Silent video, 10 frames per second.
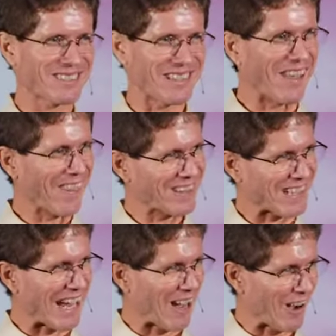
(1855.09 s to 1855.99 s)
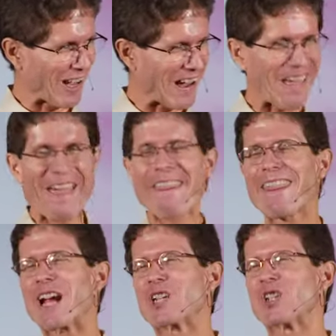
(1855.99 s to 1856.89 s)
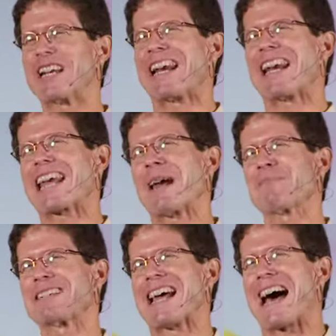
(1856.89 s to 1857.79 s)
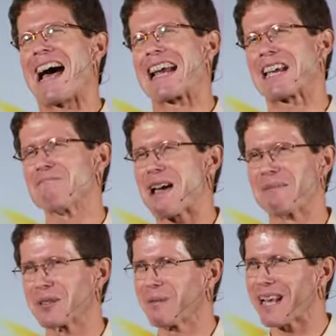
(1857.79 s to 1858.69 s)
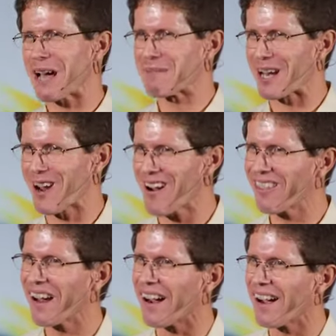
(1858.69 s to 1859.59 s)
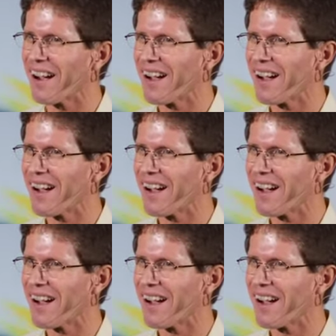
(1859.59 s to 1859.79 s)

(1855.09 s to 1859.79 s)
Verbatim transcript: in this area, thinks you need to keep nine commandments, but how many are there?